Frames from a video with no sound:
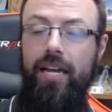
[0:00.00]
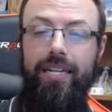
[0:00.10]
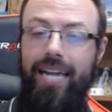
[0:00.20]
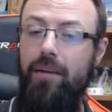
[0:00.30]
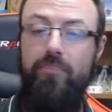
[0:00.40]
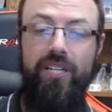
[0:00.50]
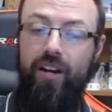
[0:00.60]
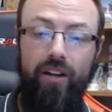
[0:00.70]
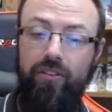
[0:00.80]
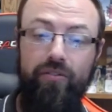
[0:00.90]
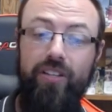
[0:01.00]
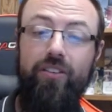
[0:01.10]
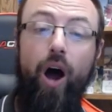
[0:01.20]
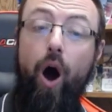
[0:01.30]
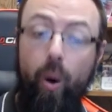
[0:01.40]
Not because of its
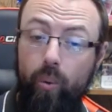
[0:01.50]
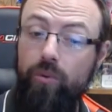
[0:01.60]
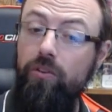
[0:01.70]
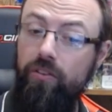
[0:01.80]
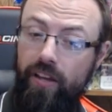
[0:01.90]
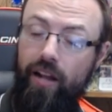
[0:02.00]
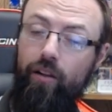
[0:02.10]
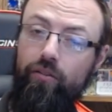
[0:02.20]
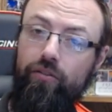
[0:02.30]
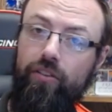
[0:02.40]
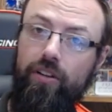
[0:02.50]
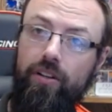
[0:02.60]
own self,